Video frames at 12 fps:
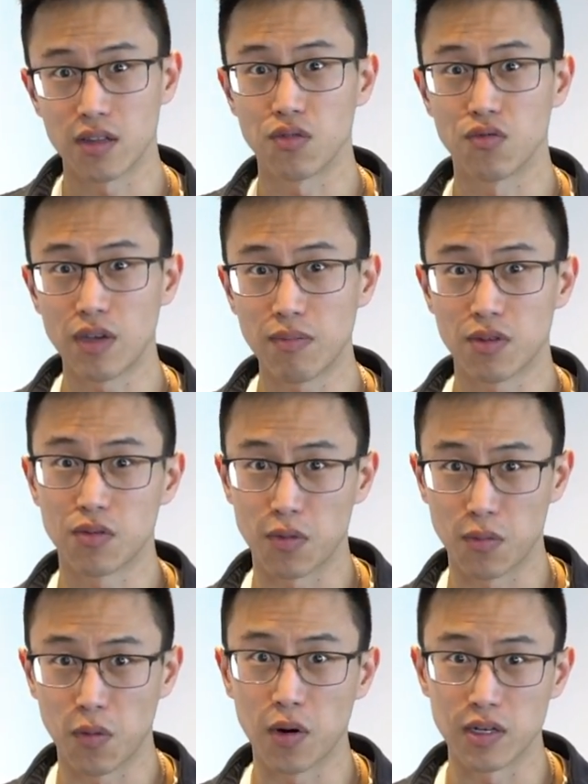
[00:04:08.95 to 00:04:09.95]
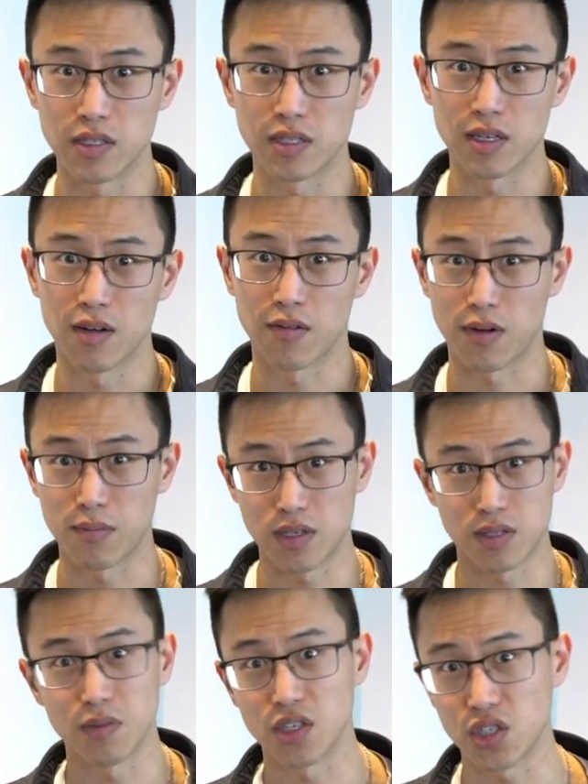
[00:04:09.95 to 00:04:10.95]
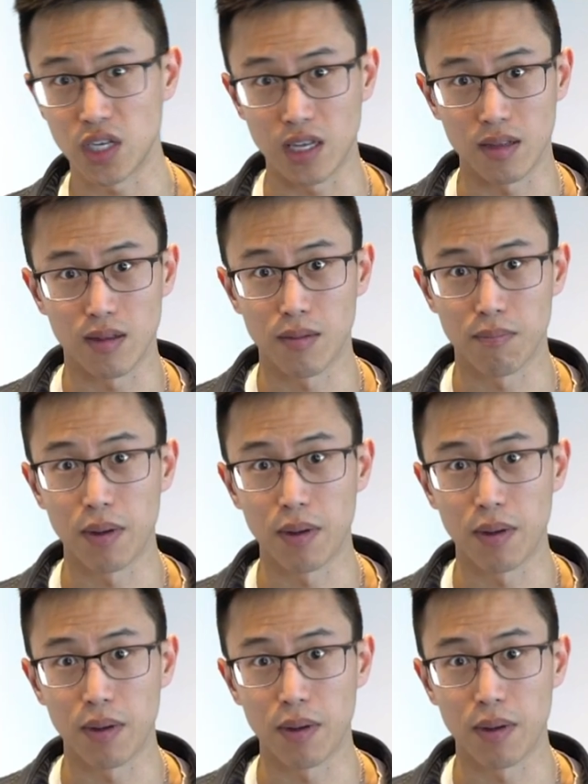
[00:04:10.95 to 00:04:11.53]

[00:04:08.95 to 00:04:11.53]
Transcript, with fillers: to reap the rewards from this machine.